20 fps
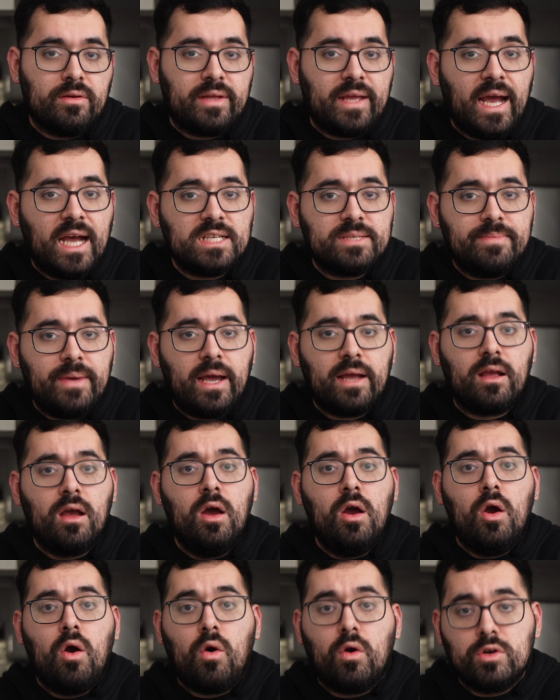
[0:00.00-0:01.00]
cashback
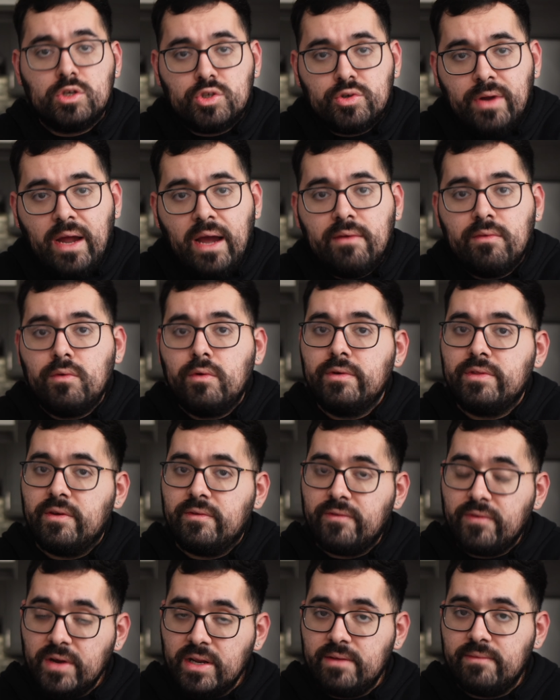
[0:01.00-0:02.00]
or travel with the
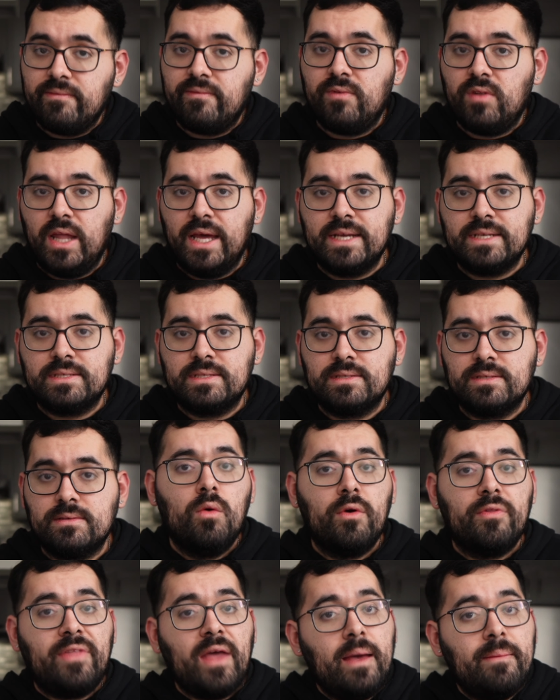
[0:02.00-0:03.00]
Freedom Flex.
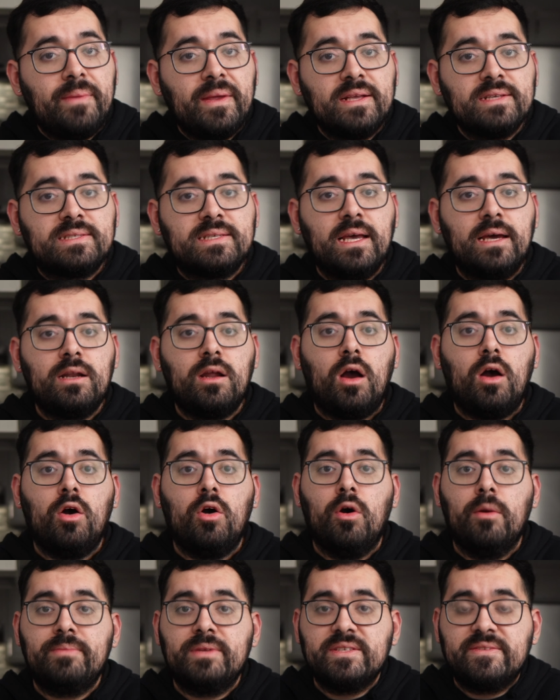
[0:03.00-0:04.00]
With that being said, I
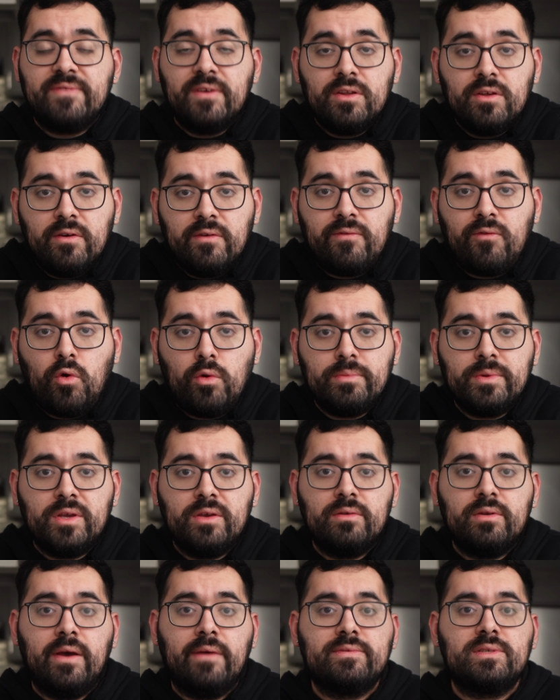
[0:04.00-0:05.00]
hope this video informed you
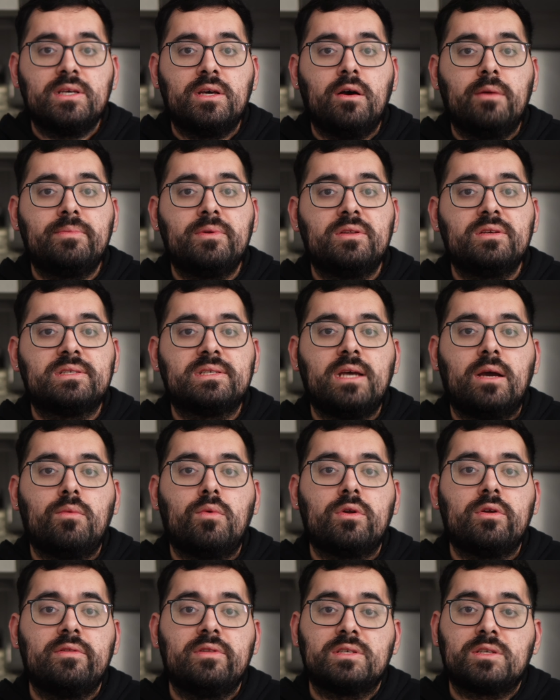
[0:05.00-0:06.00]
enough to help you decide
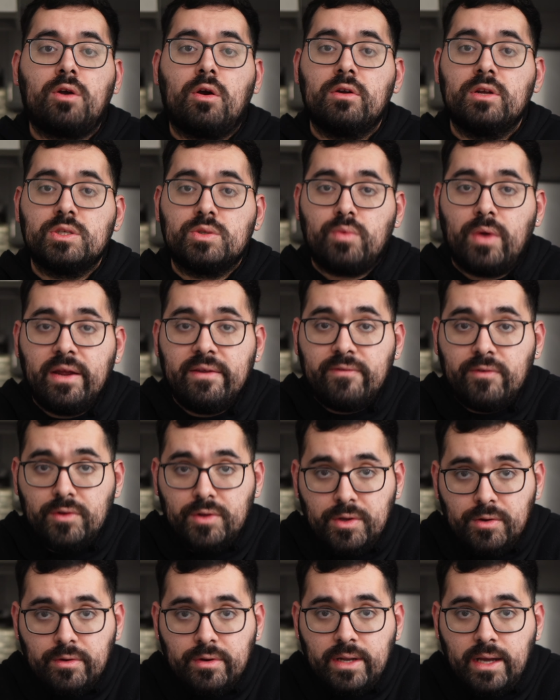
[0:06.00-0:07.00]
whether this card is right for
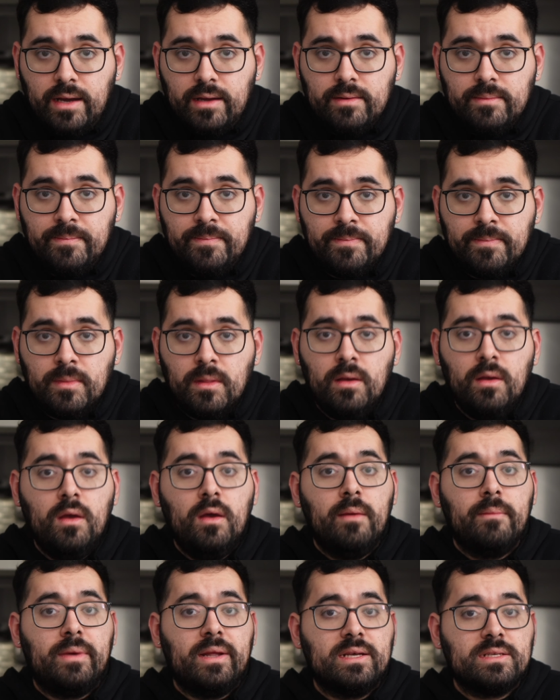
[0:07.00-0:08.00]
you or not.
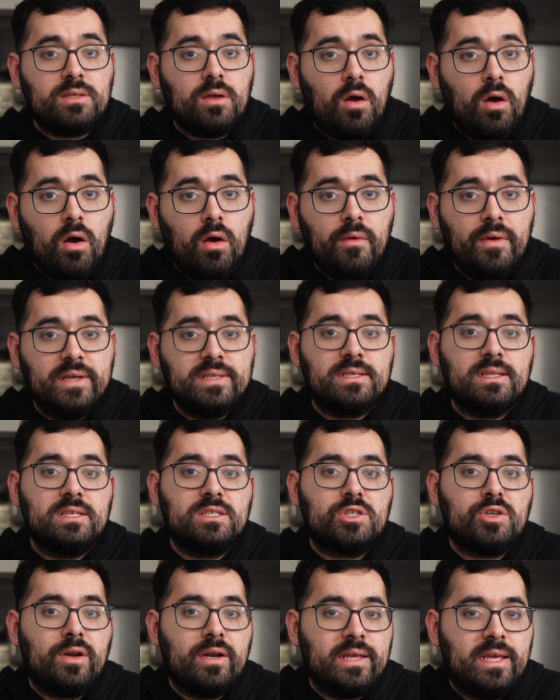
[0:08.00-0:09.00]
But as always, let's
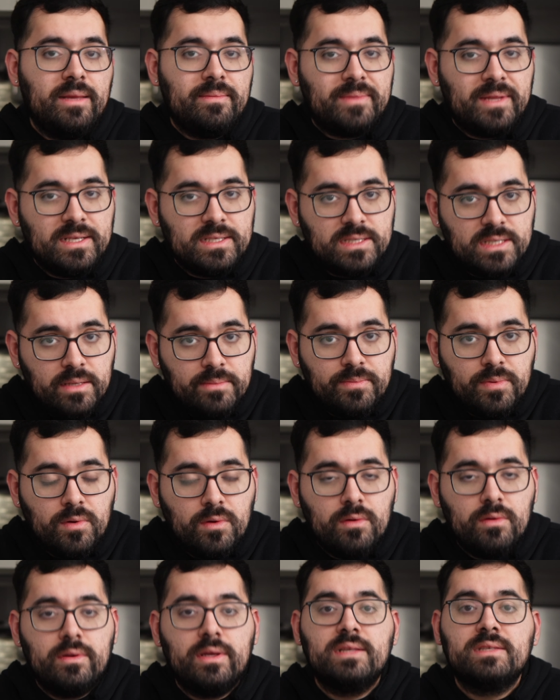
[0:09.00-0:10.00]
try to keep things
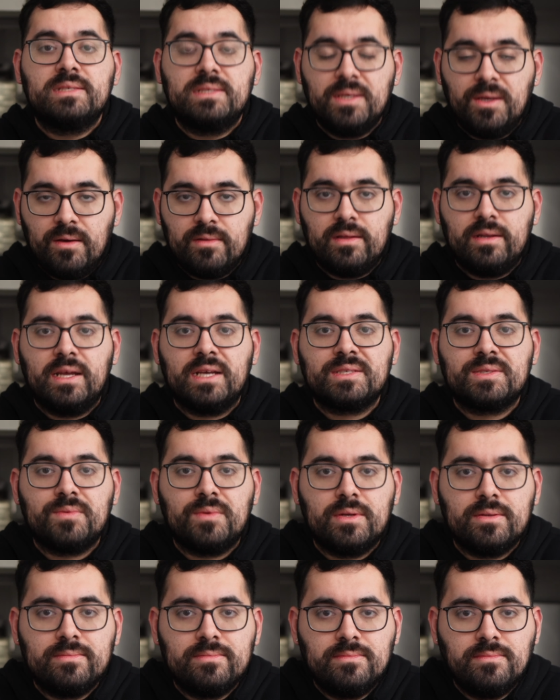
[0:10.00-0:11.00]
simple and see you on the next
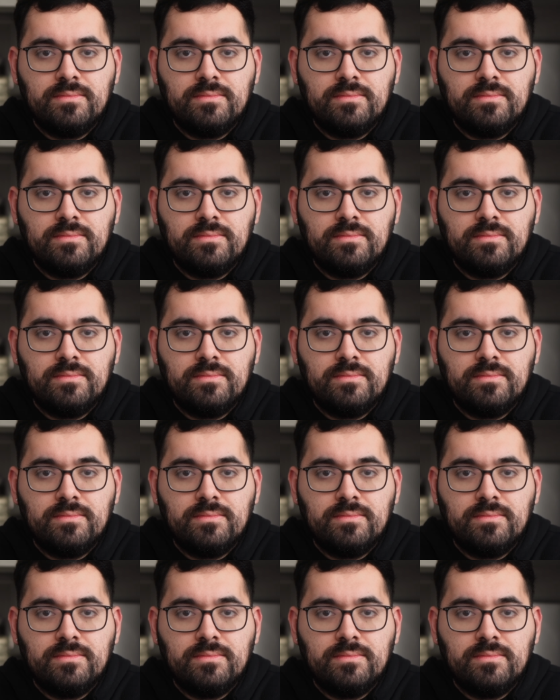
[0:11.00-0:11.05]
one.